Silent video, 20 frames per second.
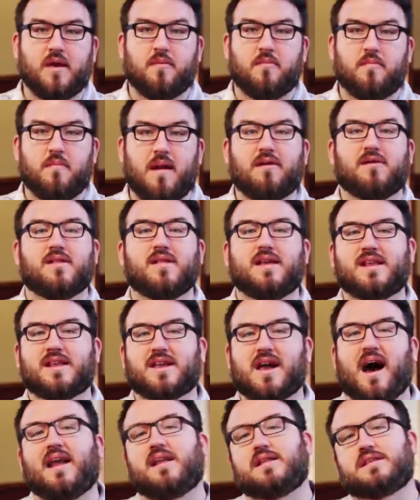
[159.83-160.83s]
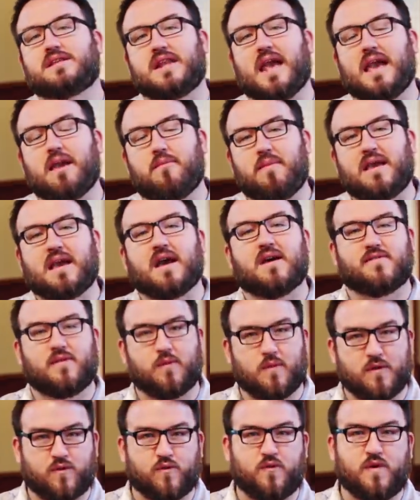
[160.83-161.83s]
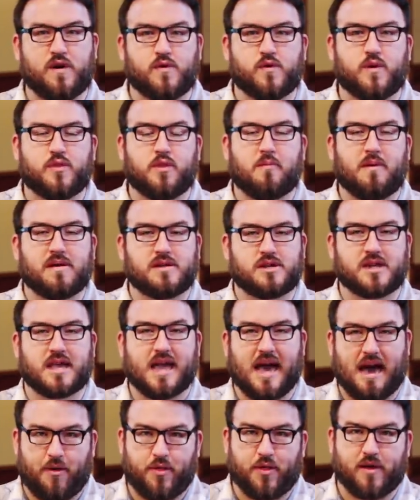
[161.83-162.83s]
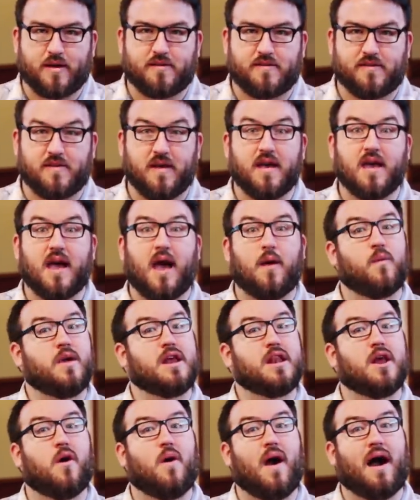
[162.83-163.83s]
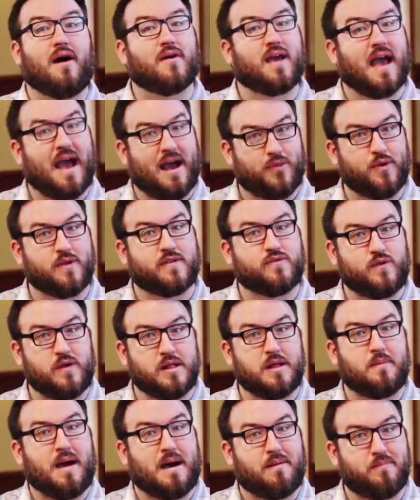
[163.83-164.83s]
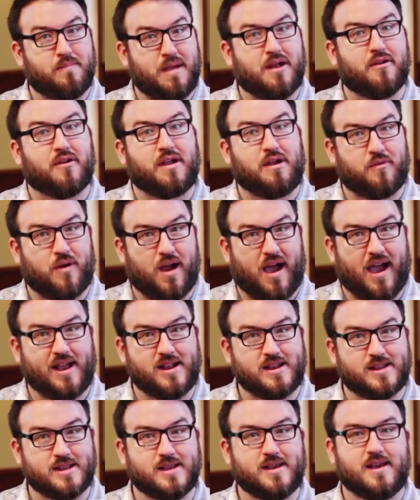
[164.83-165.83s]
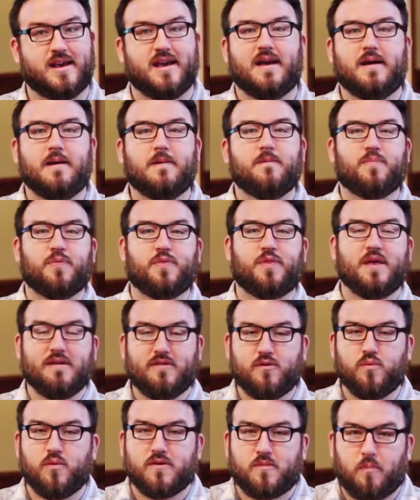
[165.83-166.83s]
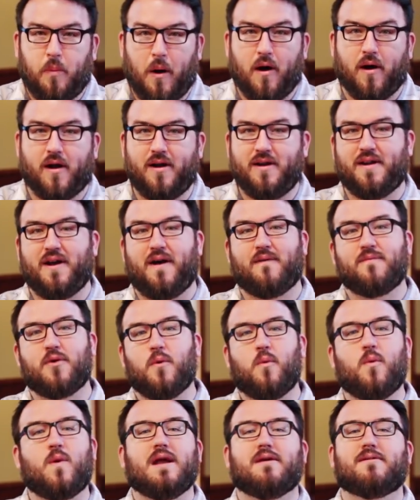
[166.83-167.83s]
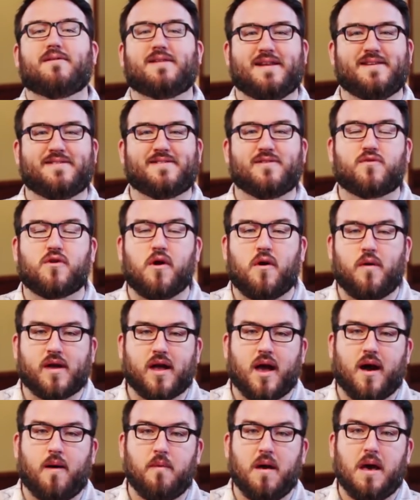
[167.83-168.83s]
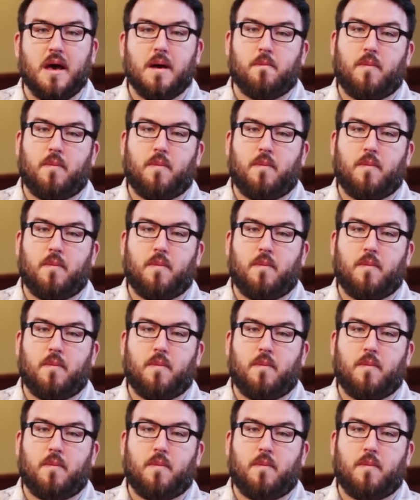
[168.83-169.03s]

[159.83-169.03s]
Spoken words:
Maryland got its name because it was filled with a bunch of Catholics. And we know how Catholics feel about Mary, right? This was part of the weirdness of growing up.